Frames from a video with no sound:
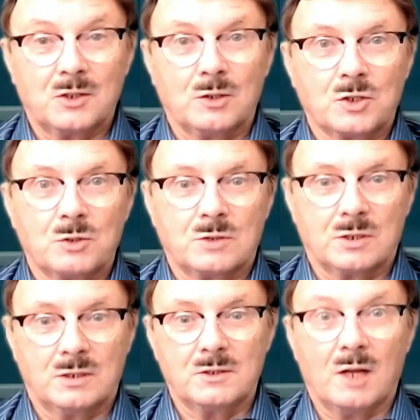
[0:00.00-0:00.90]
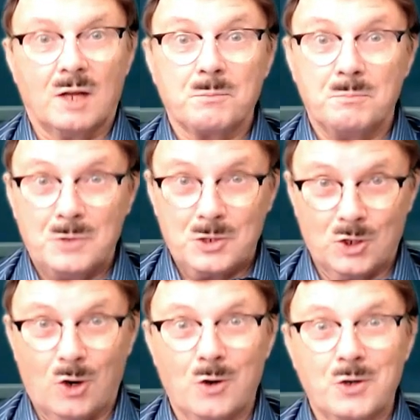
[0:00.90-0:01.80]
girls who turned up.
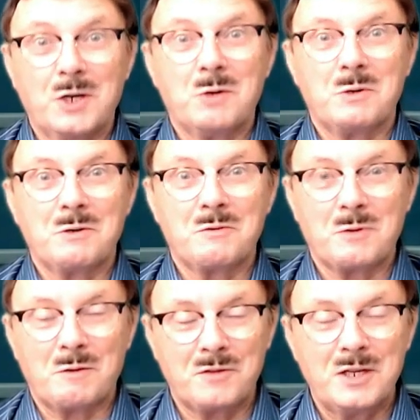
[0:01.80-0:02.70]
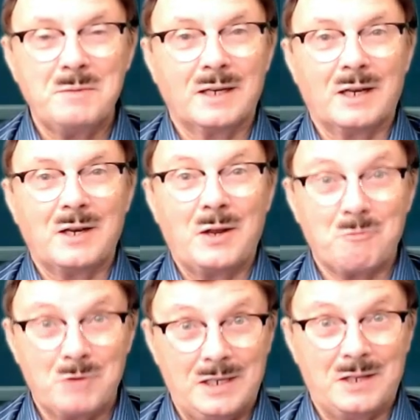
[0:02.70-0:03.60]
Majority were female, and I
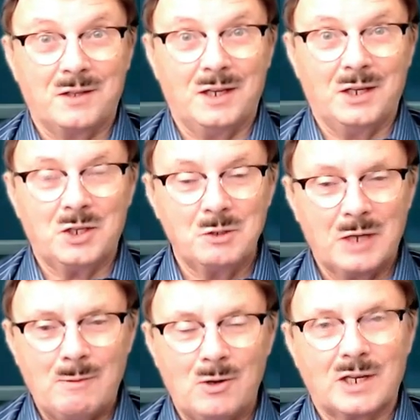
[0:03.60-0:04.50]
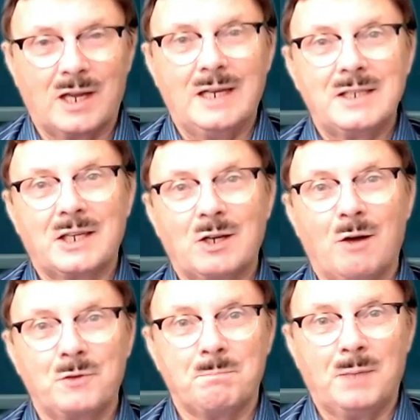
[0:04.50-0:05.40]
really thank you. Come on, guys, get
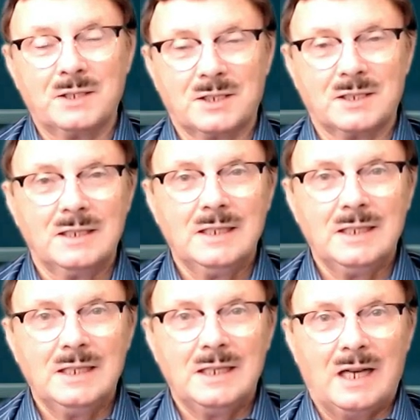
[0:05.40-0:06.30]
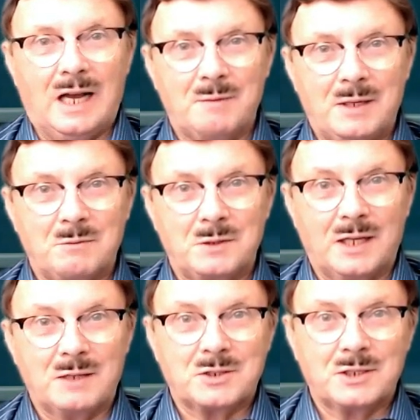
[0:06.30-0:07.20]
off your butts. I mean,
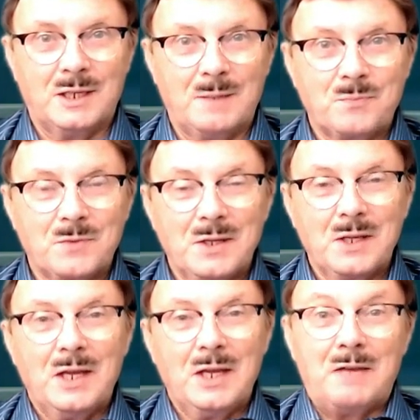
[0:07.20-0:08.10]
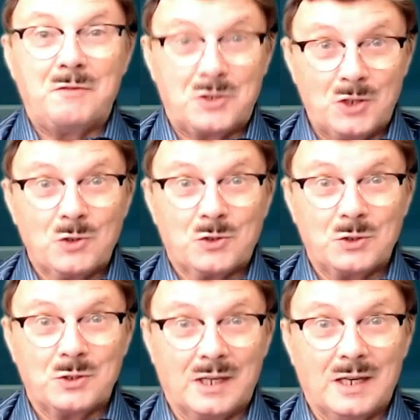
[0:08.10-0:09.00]
if you don't
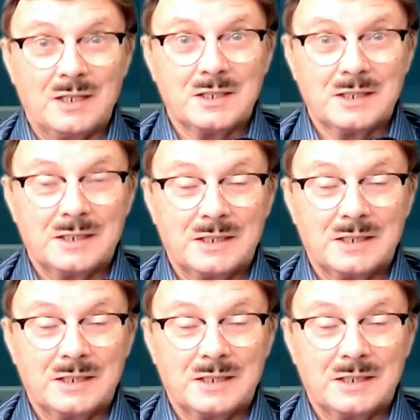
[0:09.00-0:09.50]
do that,